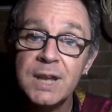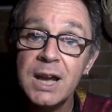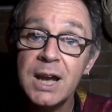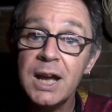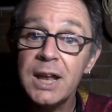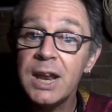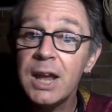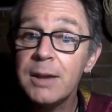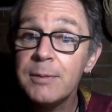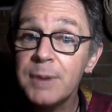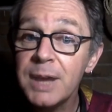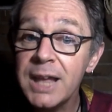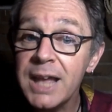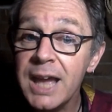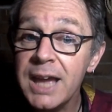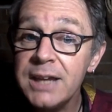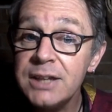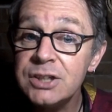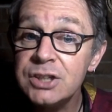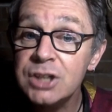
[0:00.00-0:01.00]
And I've
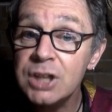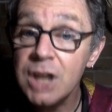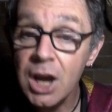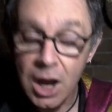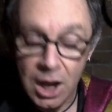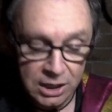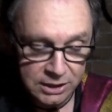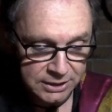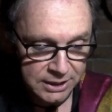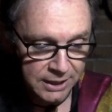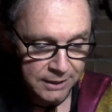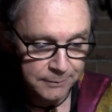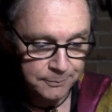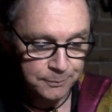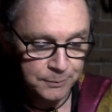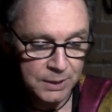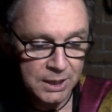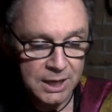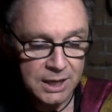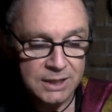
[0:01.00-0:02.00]
engaged a gardener
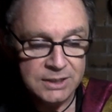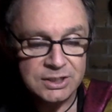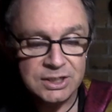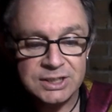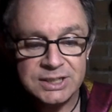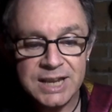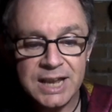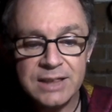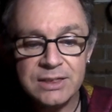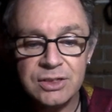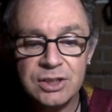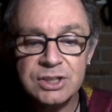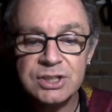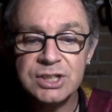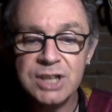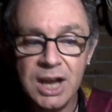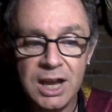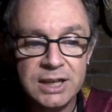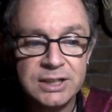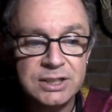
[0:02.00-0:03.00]
to tend the
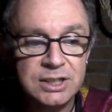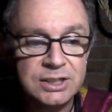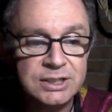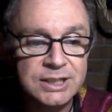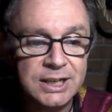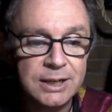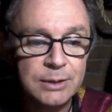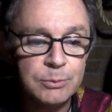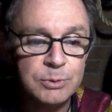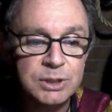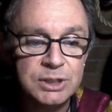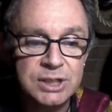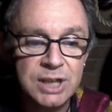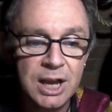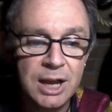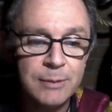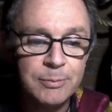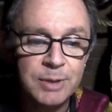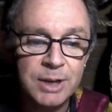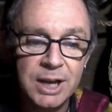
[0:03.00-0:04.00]
site until it was
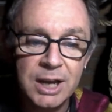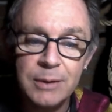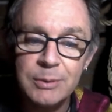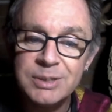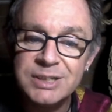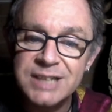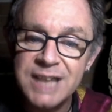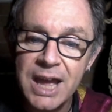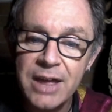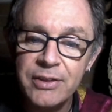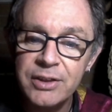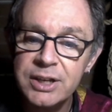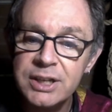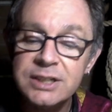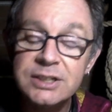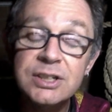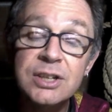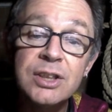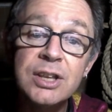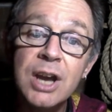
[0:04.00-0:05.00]
time that I was gathered
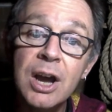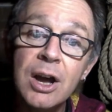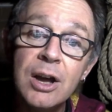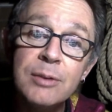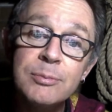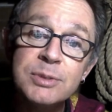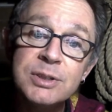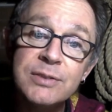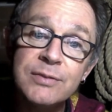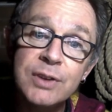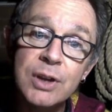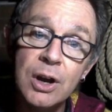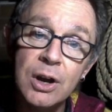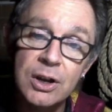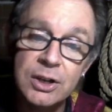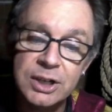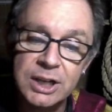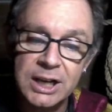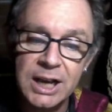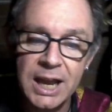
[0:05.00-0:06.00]
into the arms of
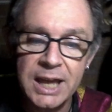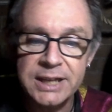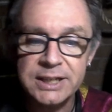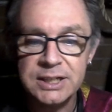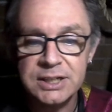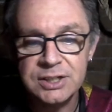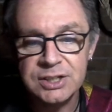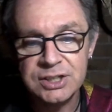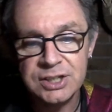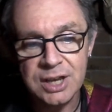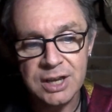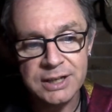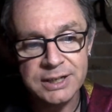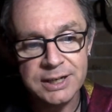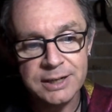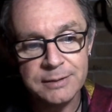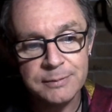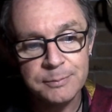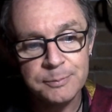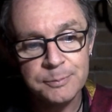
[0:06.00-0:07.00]
God and laid inside it.